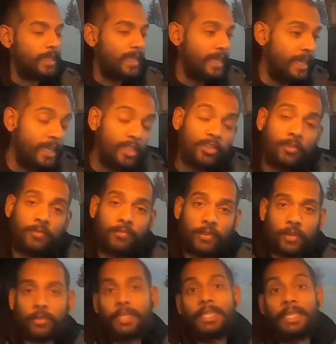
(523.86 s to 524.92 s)
it is a
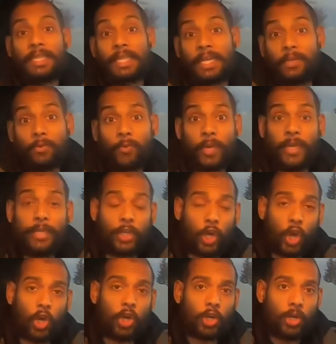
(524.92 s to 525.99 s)
very lightweight
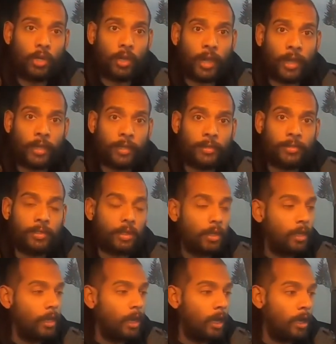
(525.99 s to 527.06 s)
car, and
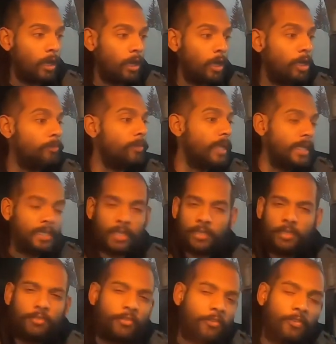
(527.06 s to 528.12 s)
it
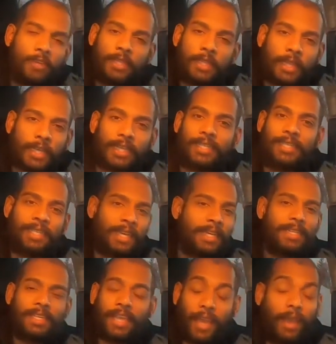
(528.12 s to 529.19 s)
doesn't feel like a
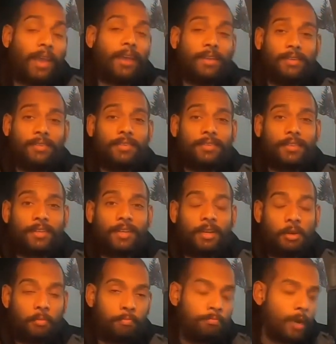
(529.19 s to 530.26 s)
tin can,
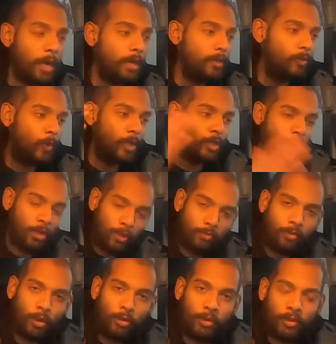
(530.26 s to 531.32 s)
but when you're on the
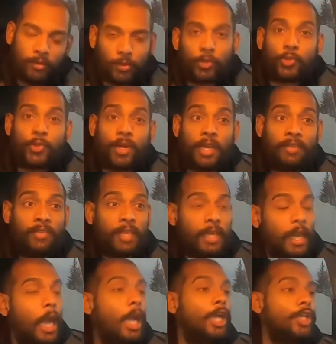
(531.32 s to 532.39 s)
road and you're driving,
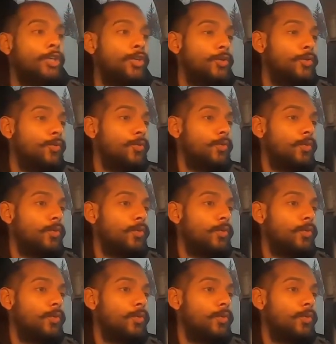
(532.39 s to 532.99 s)
you